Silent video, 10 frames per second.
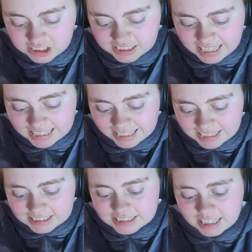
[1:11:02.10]
just like
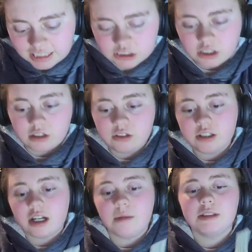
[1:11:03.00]
in the sketch on
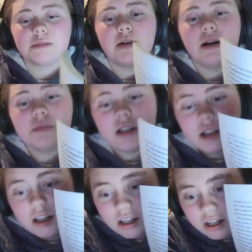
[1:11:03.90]
Unagami's map.
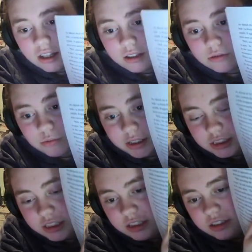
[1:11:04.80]
And
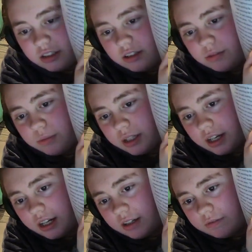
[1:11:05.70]
here we
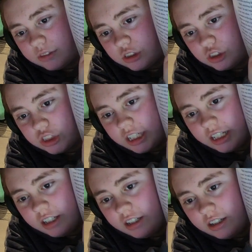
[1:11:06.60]
have
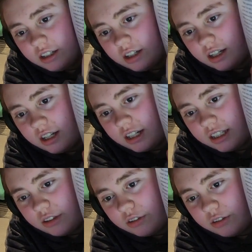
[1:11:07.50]
J,
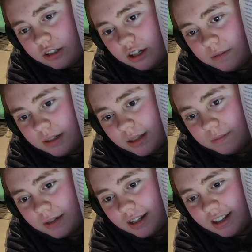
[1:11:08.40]
and then Unagami at
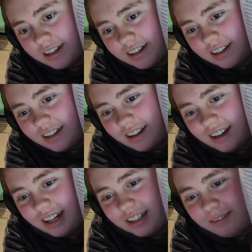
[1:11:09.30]
the back.
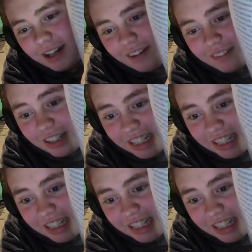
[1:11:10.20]
I love how